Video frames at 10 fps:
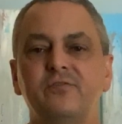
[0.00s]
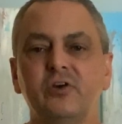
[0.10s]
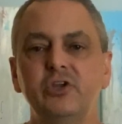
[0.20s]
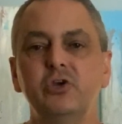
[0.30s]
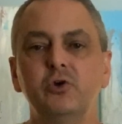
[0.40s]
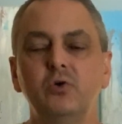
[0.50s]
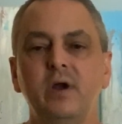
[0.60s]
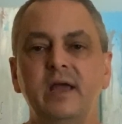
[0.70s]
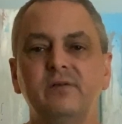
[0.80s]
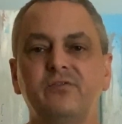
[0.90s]
for
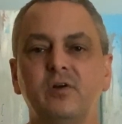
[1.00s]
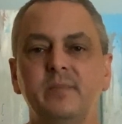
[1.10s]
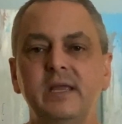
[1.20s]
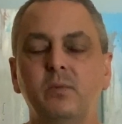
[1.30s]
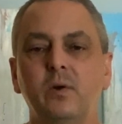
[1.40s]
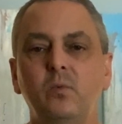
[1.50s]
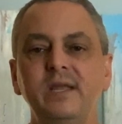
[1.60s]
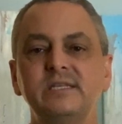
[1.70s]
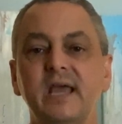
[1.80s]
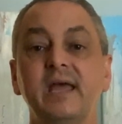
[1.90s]
you and for me when
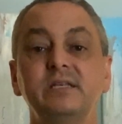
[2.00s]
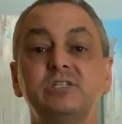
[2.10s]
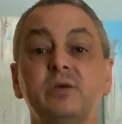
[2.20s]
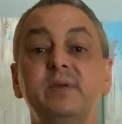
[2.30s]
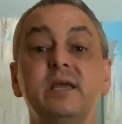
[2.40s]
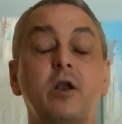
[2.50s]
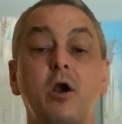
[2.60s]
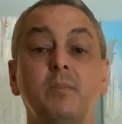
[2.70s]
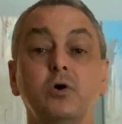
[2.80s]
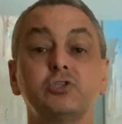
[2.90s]
we tend to be at
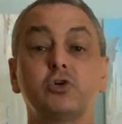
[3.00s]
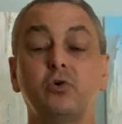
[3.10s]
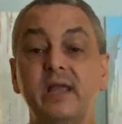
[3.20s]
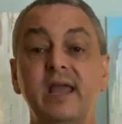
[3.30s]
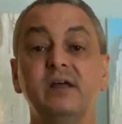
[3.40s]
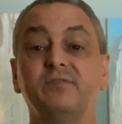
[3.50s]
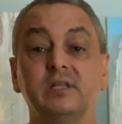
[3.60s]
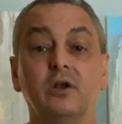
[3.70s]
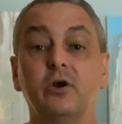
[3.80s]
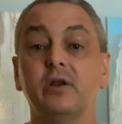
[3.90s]
our most creative,
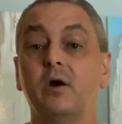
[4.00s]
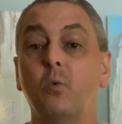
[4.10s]
alert,